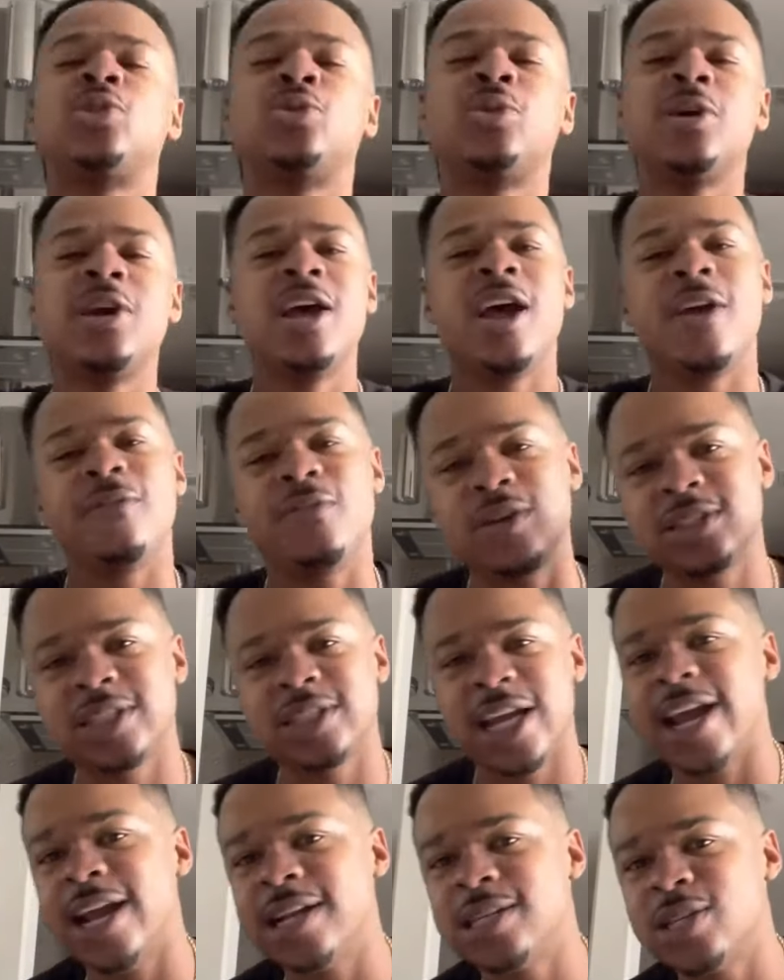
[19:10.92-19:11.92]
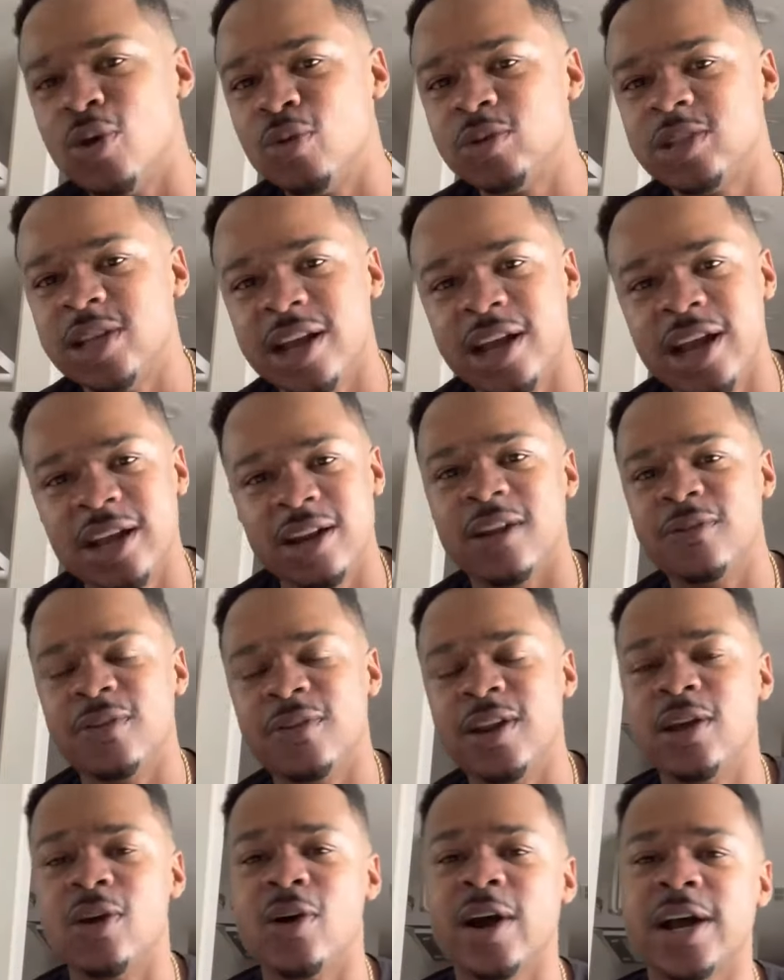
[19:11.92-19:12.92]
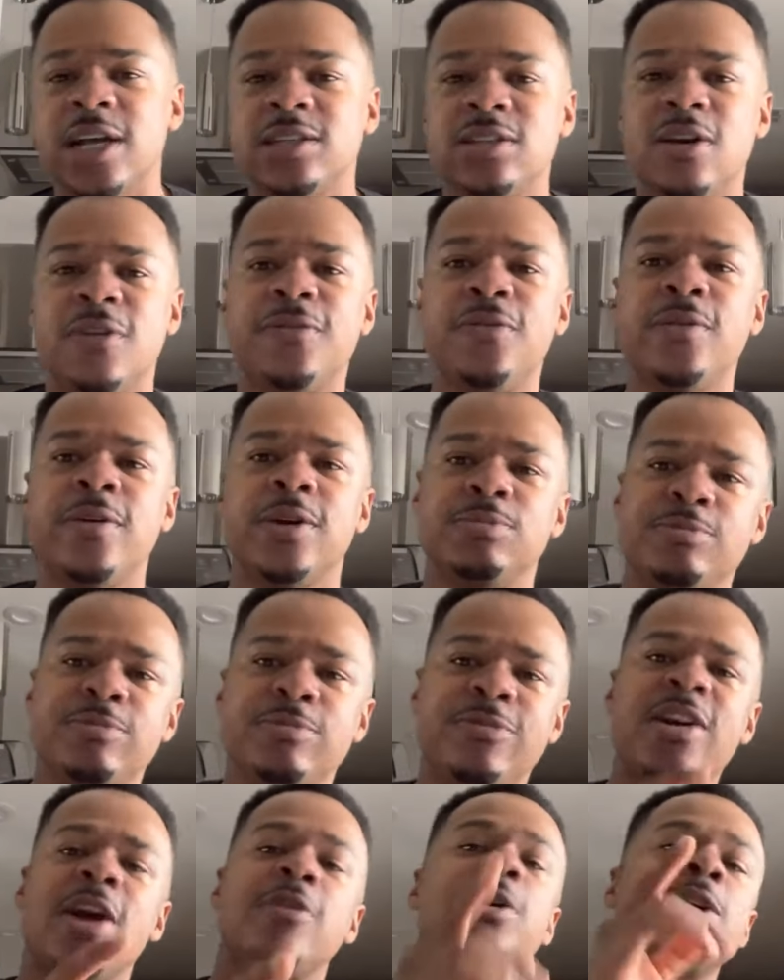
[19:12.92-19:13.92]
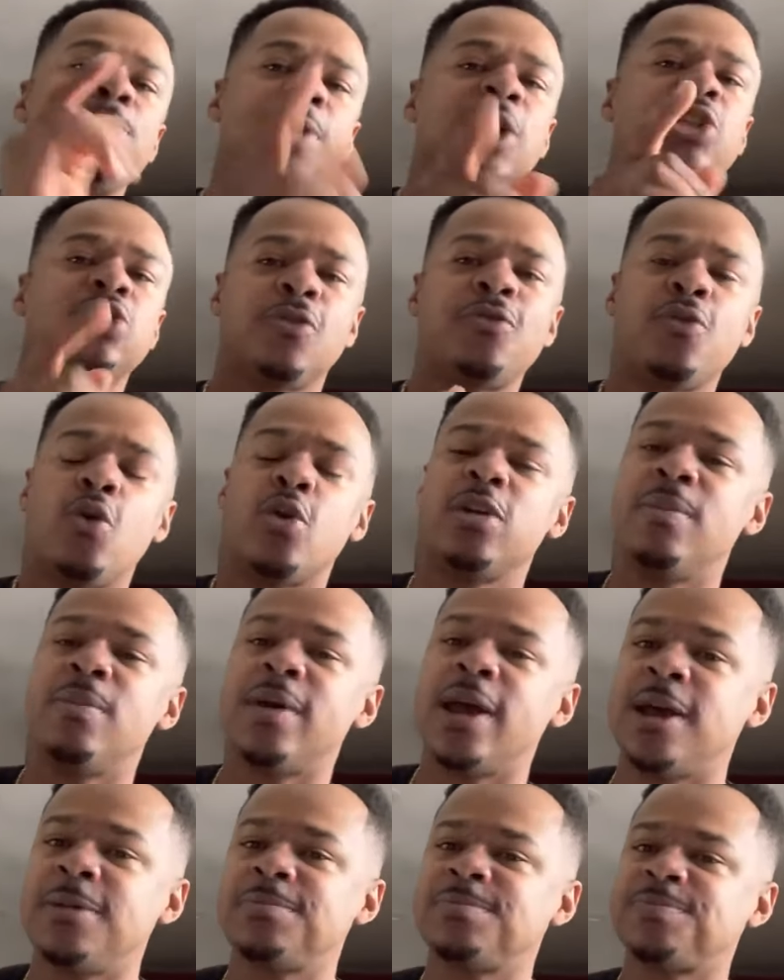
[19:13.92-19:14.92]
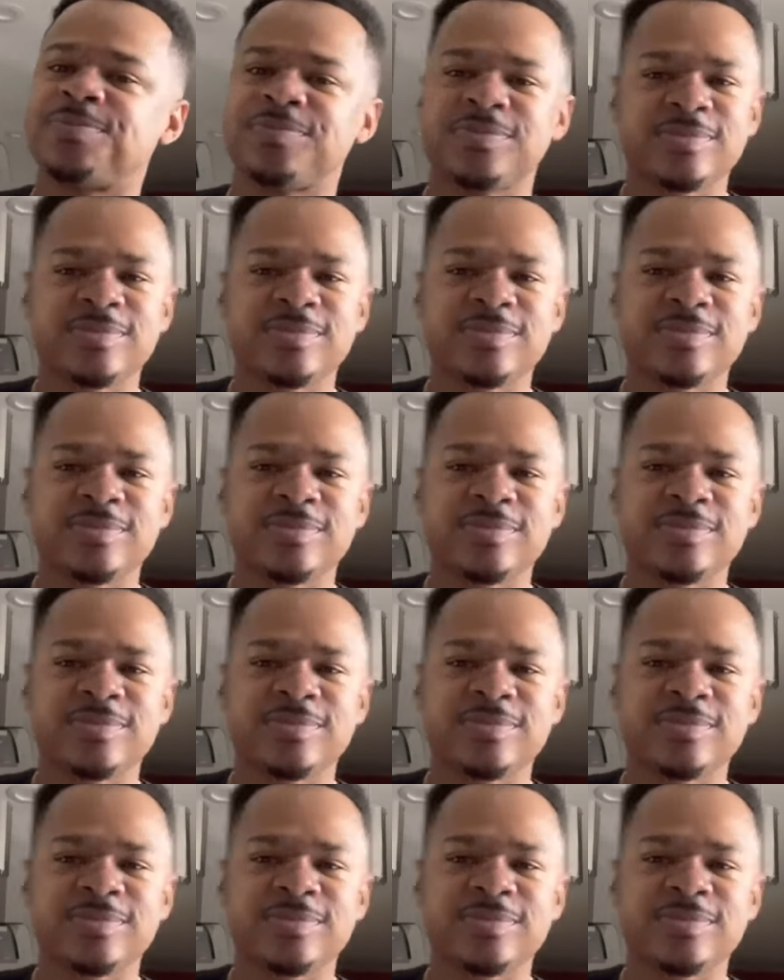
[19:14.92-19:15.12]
you, if you stay tuned to the end of the video, I got something very special for you, man.